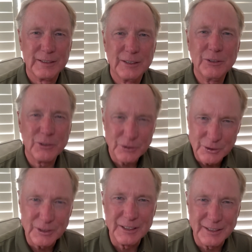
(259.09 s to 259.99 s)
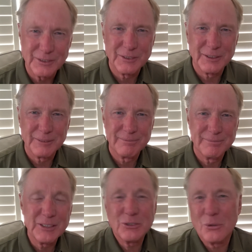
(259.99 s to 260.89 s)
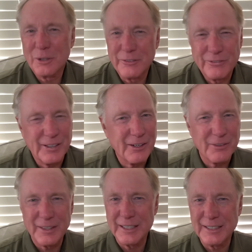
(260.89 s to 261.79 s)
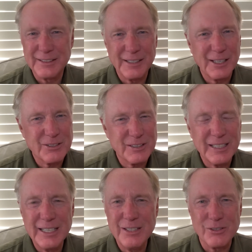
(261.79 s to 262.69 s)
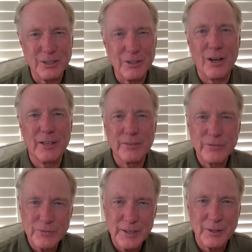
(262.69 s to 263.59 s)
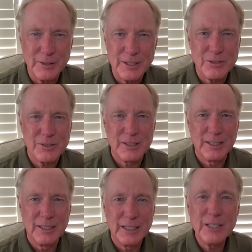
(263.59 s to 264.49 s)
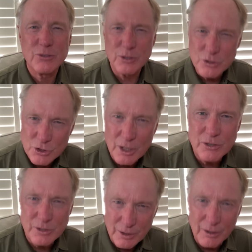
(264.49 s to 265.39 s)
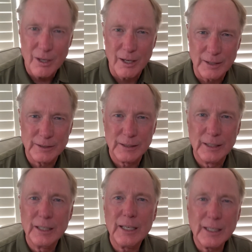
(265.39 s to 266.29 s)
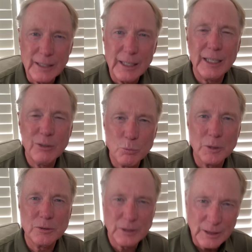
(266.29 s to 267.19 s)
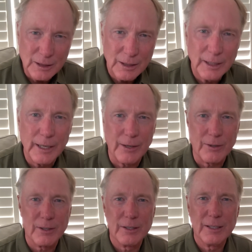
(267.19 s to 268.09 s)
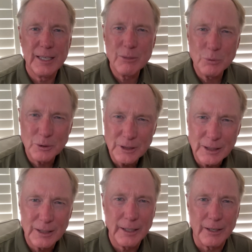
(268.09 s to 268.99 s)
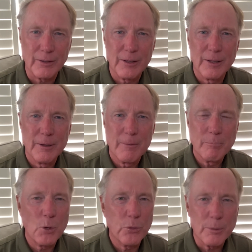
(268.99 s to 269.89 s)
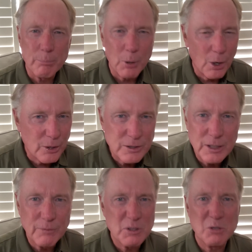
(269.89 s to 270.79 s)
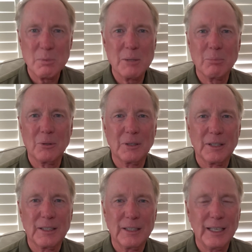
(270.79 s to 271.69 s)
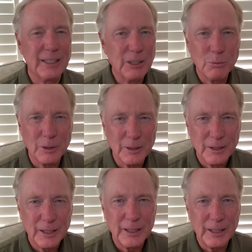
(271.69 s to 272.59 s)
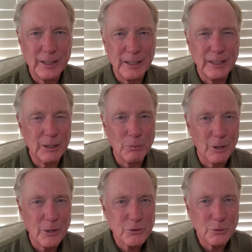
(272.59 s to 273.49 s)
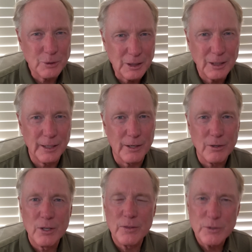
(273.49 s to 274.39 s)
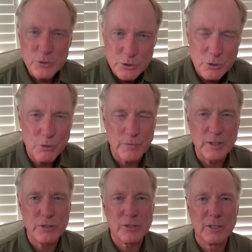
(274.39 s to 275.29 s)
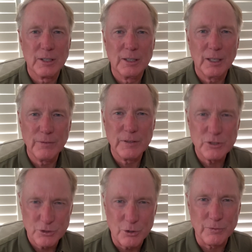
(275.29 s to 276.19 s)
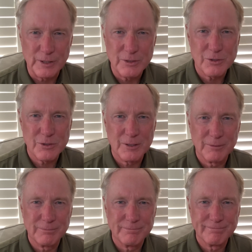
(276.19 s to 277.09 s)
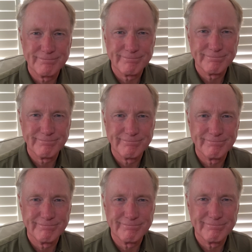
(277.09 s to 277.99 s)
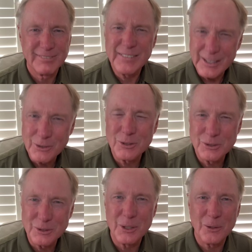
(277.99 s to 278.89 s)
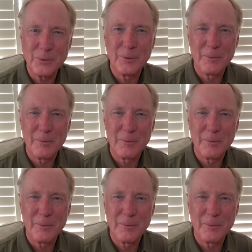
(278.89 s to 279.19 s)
your goodness. It's only fair that He does, and He is a God of fairness. He is a just God, and He will declare, He will declare both the pardon of His people and He will and, and he will also declare the service of his servants. Isn't that good to know?